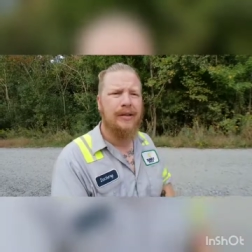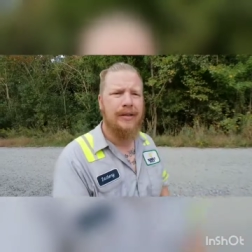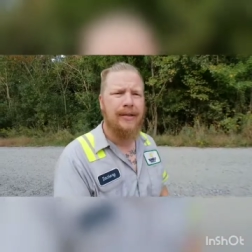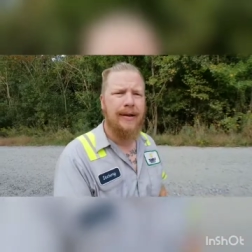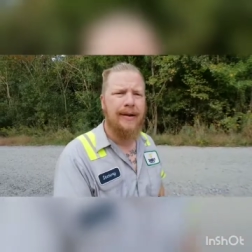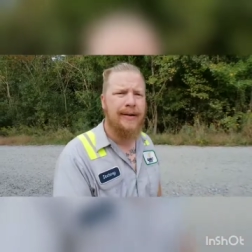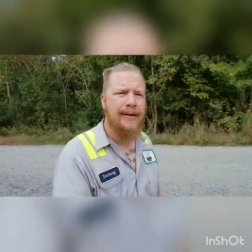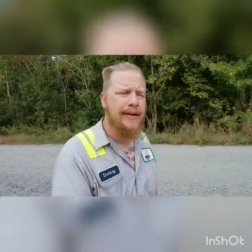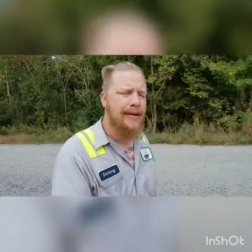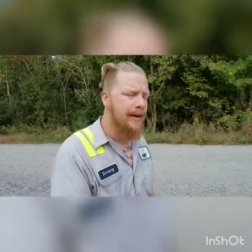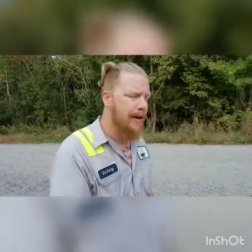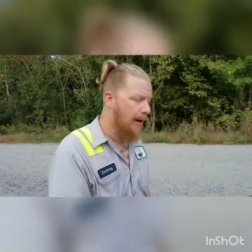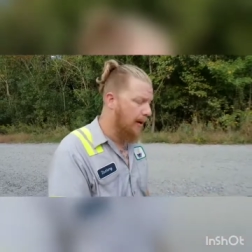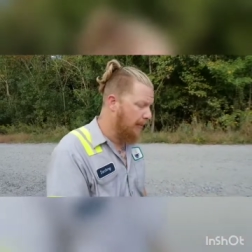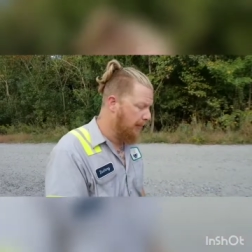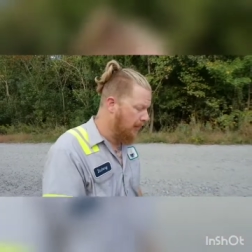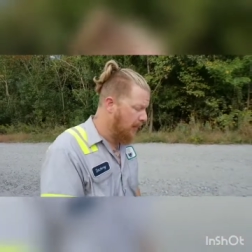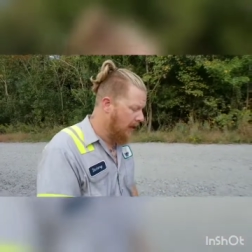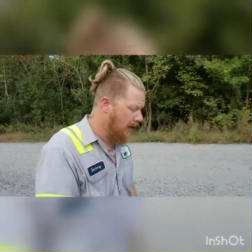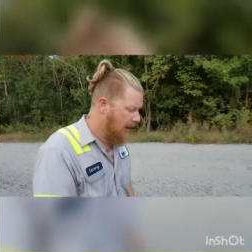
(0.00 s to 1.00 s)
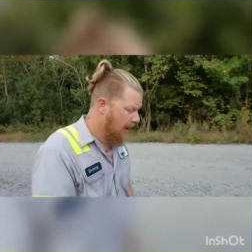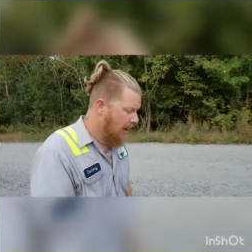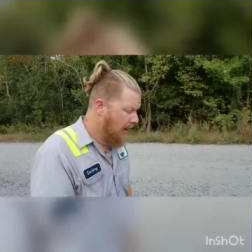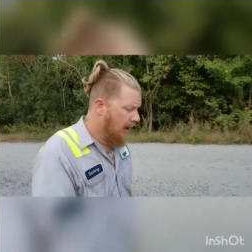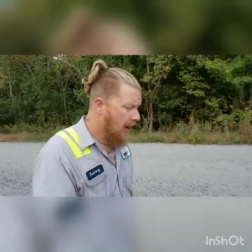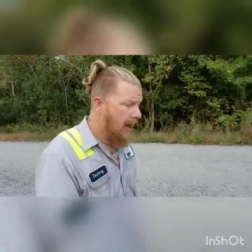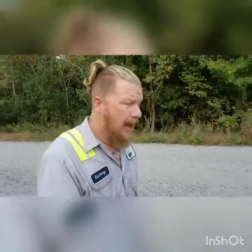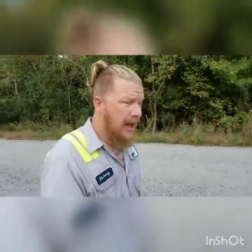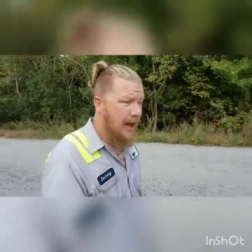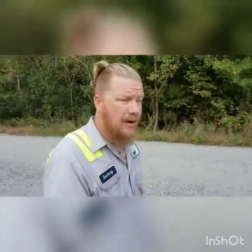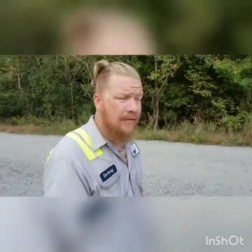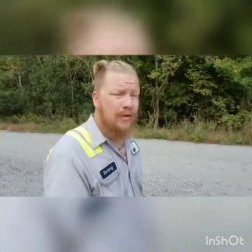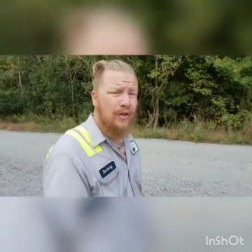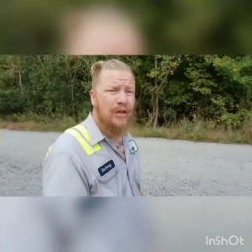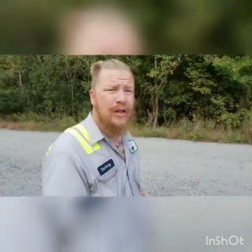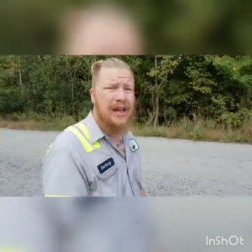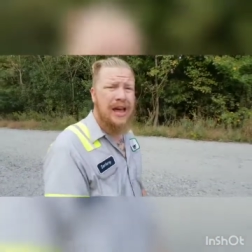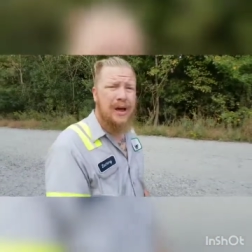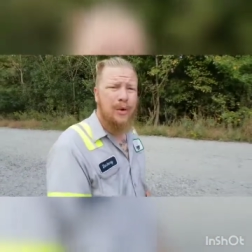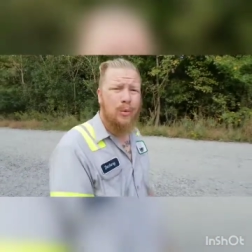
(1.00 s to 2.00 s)
There you go. Hey, I've
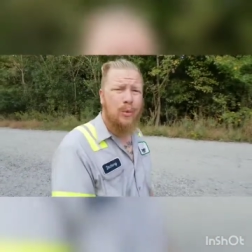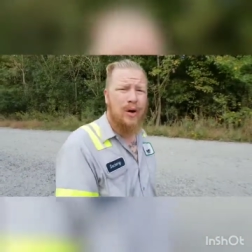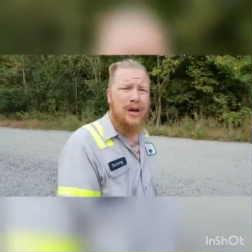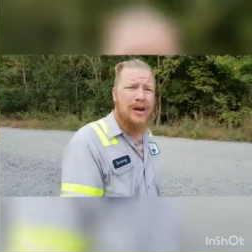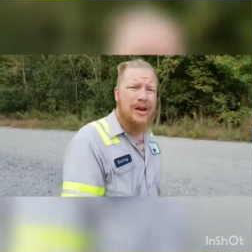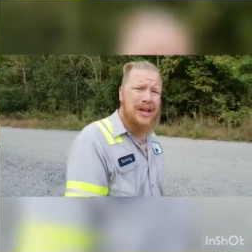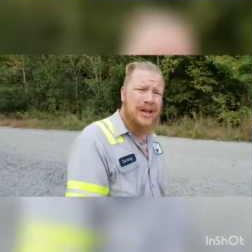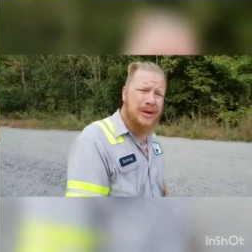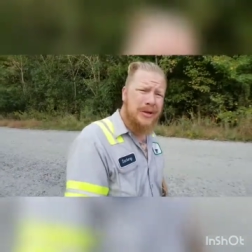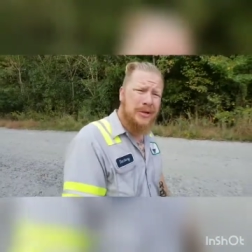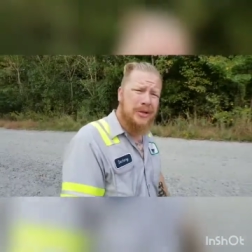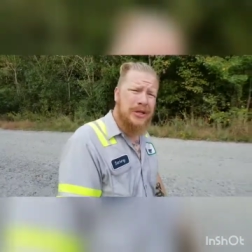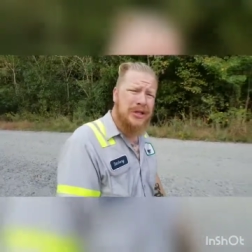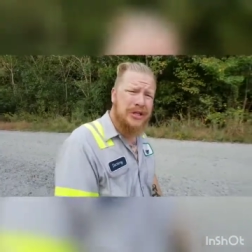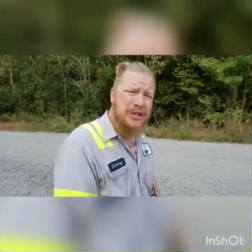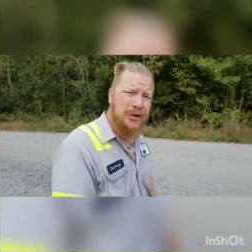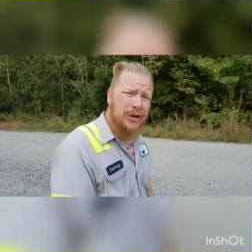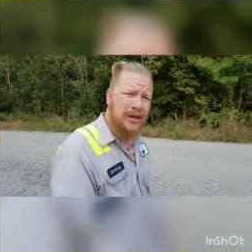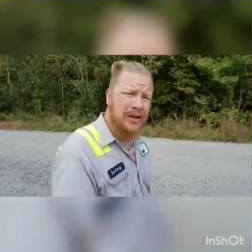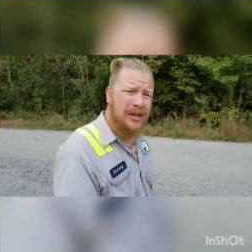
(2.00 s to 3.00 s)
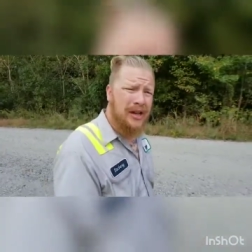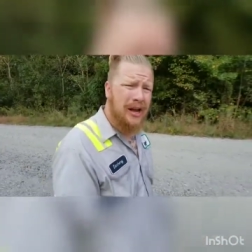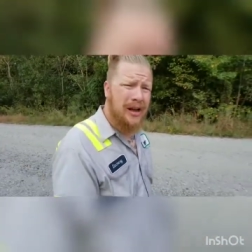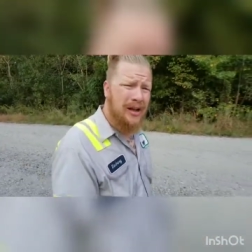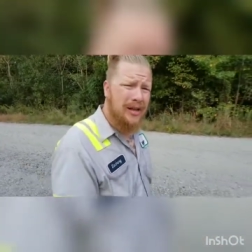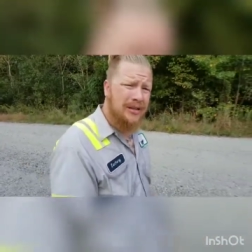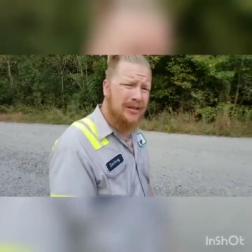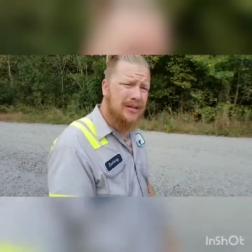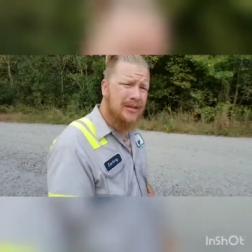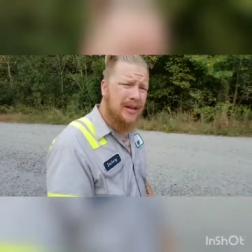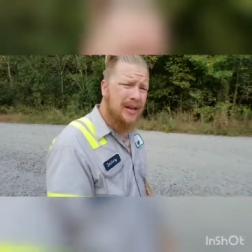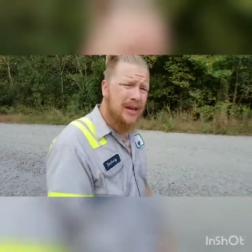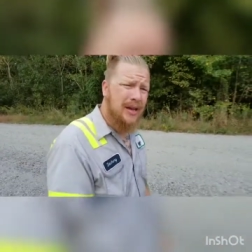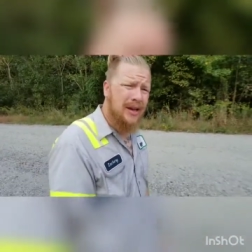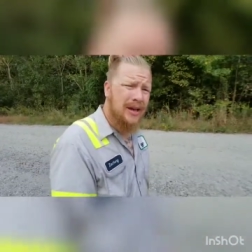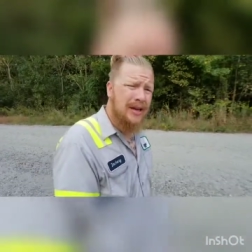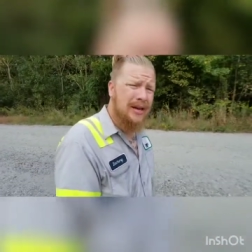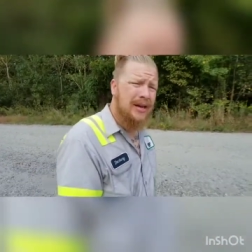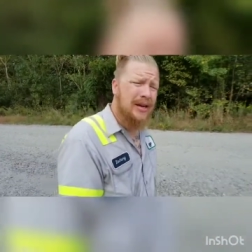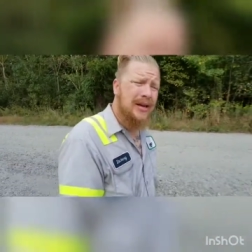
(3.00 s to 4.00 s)
only had one energy drink, guys,
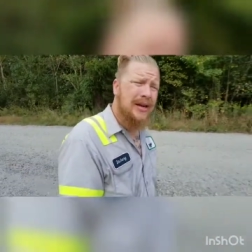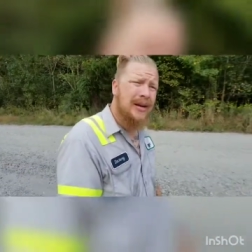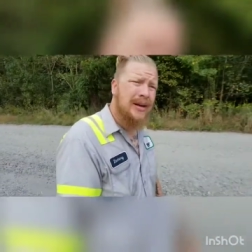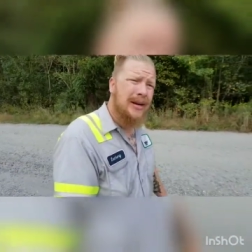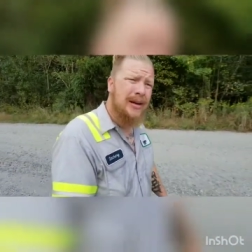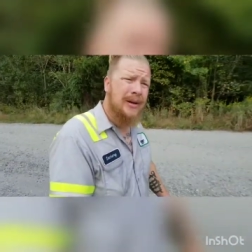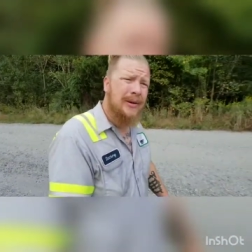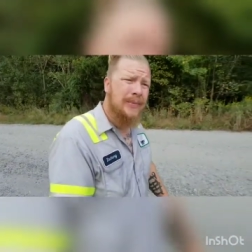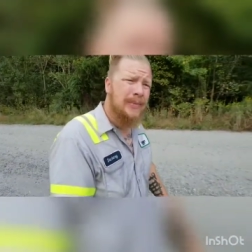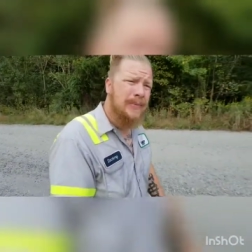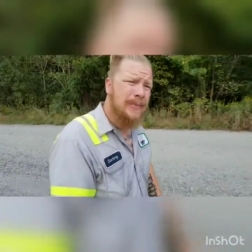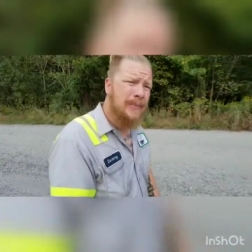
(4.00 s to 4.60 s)
and